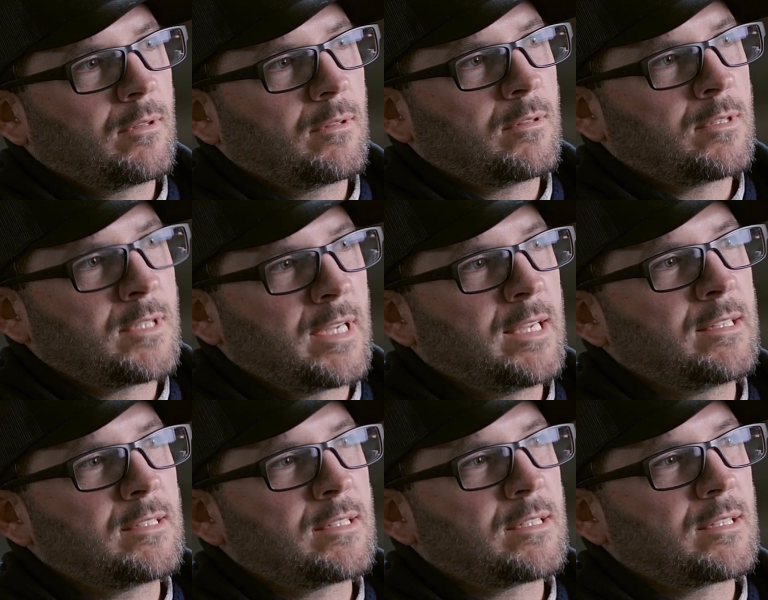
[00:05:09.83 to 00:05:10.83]

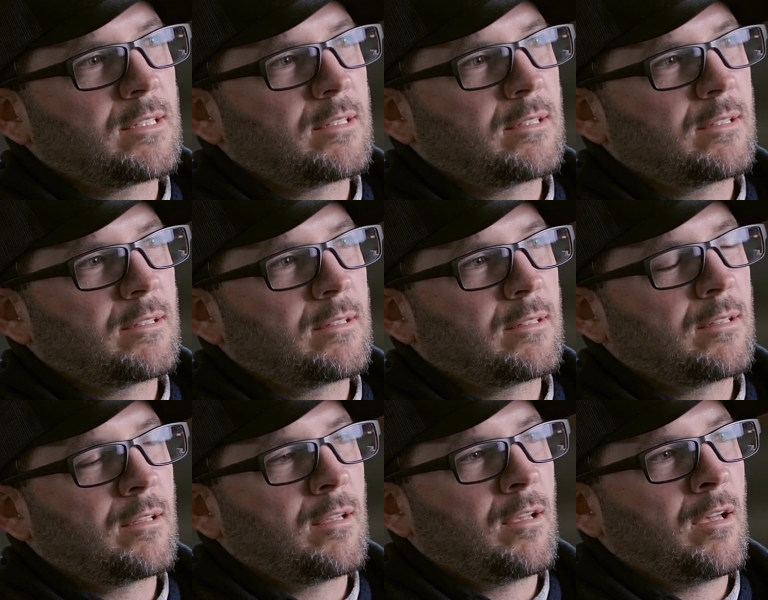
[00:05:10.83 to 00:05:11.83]
since
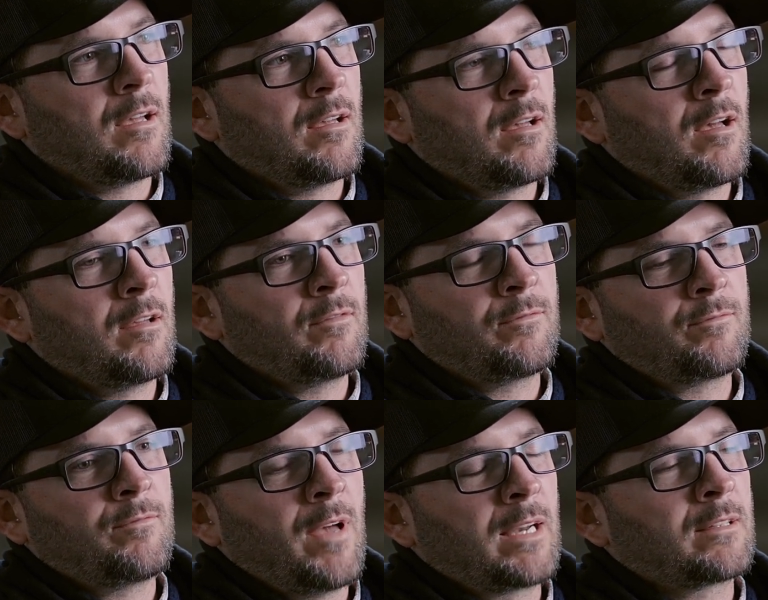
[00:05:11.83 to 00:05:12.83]
I've
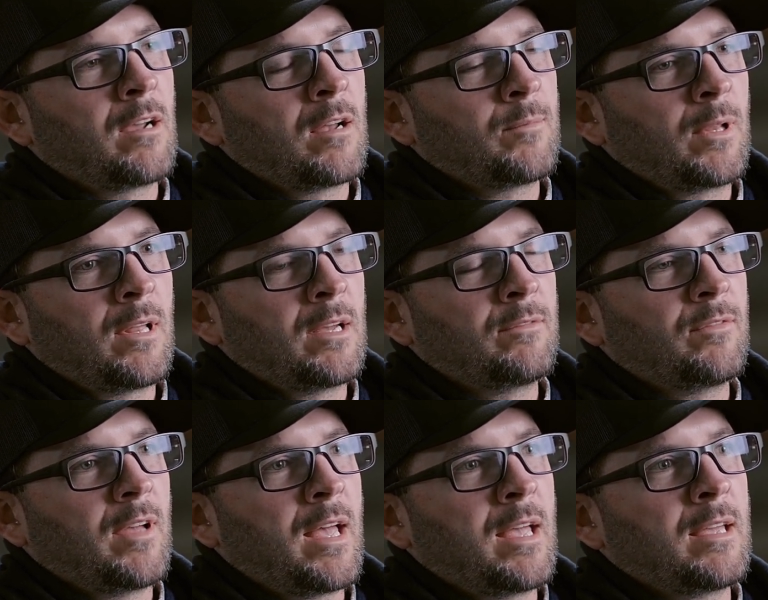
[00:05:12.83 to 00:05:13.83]
had God in my life,
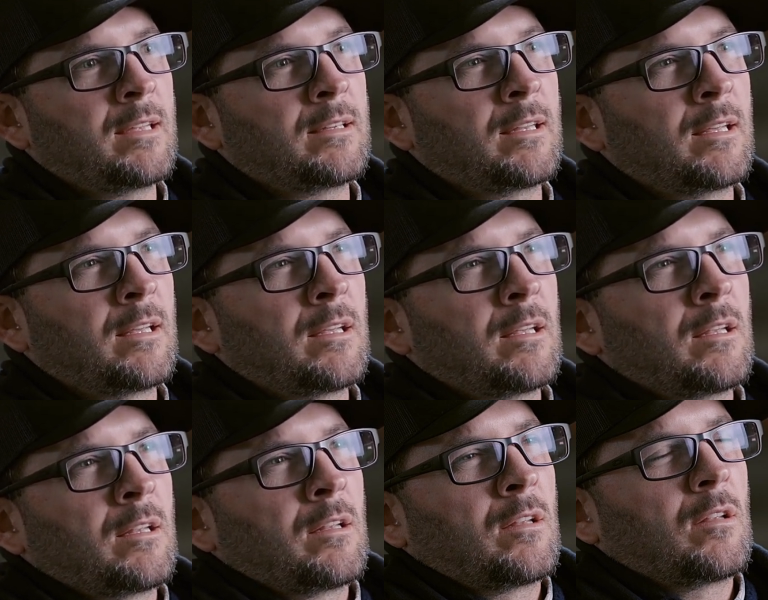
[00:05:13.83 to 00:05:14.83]
and
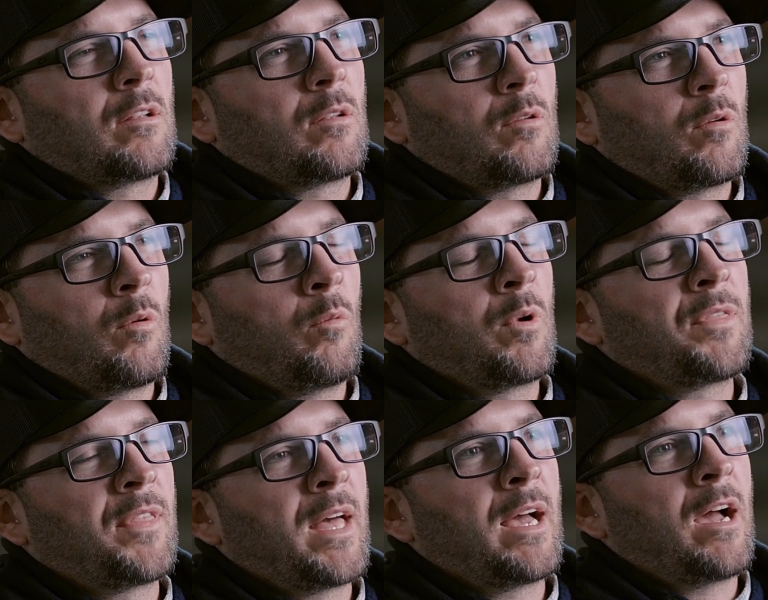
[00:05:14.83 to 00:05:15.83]
with
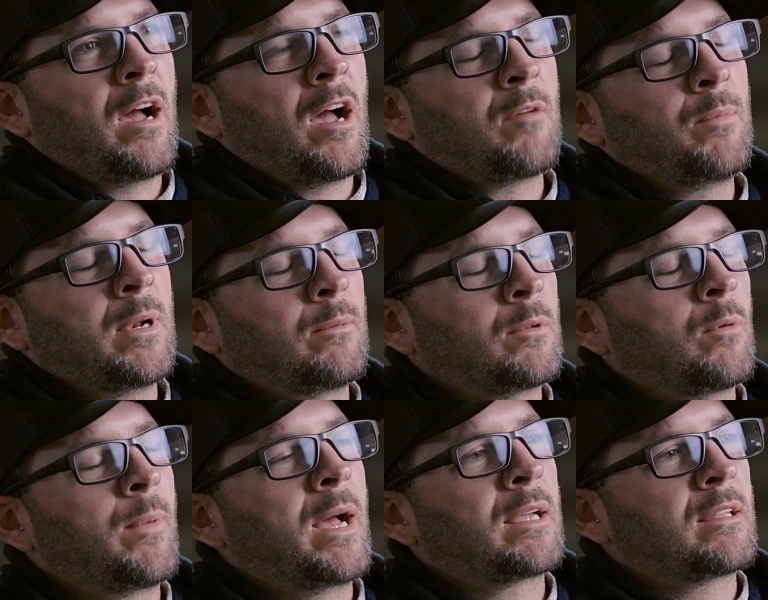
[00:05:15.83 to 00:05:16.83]
that, I've been able to go
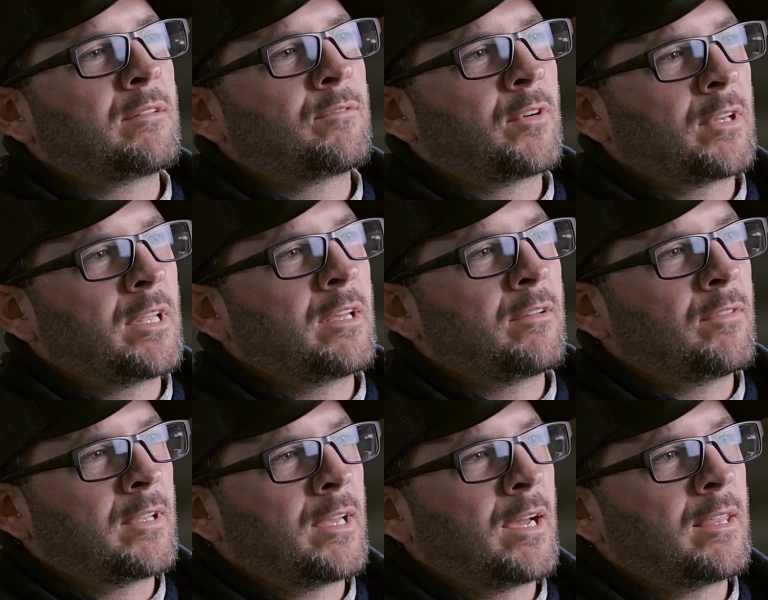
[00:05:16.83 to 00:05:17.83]
back and forgive the
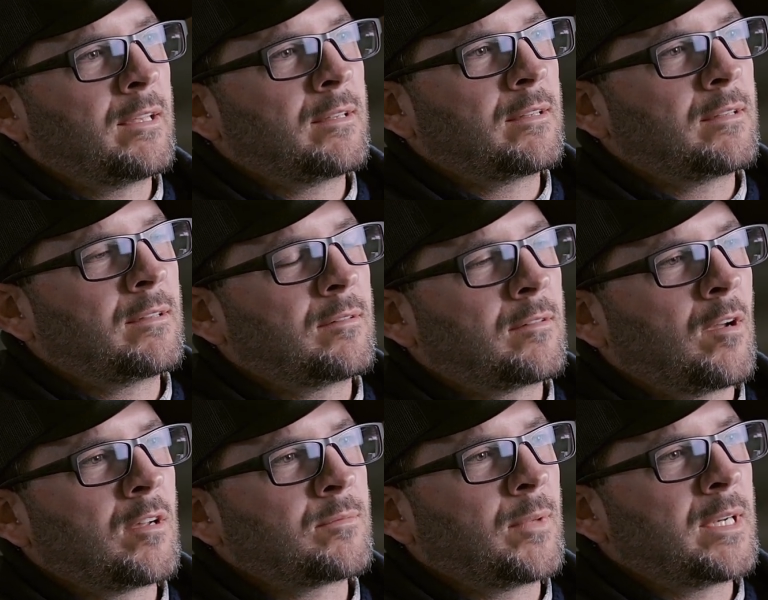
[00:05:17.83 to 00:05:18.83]
guy that
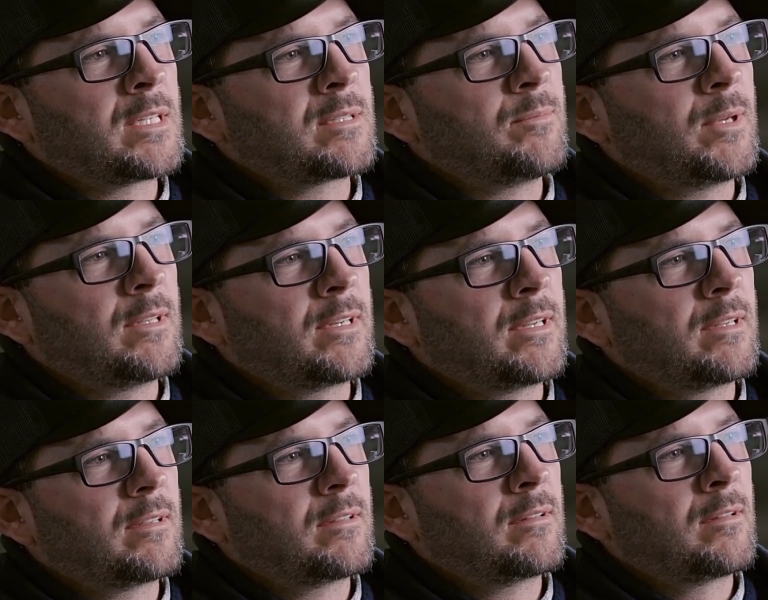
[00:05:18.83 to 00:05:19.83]
caused my disability.
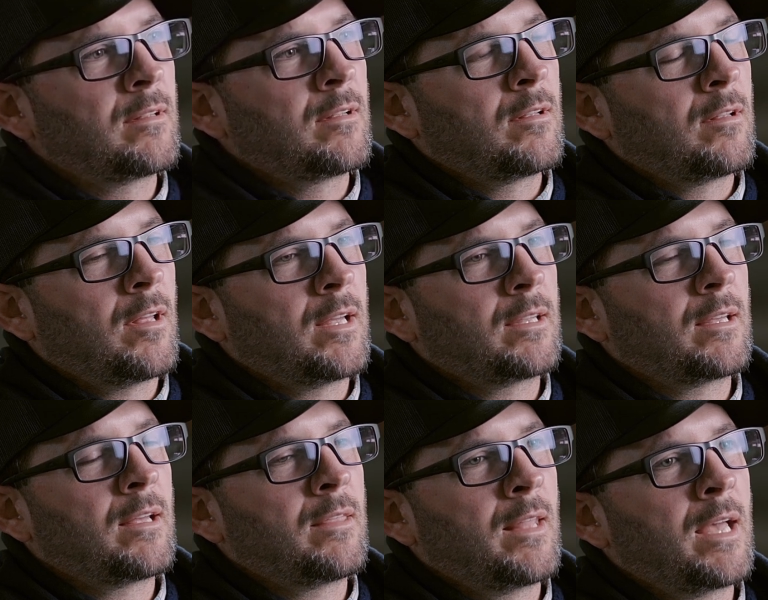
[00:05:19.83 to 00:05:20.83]

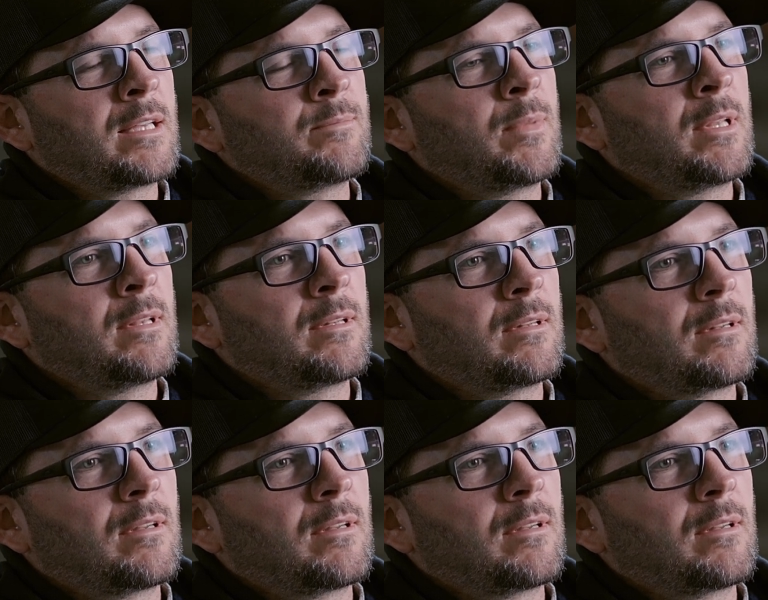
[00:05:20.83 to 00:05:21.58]
And that has been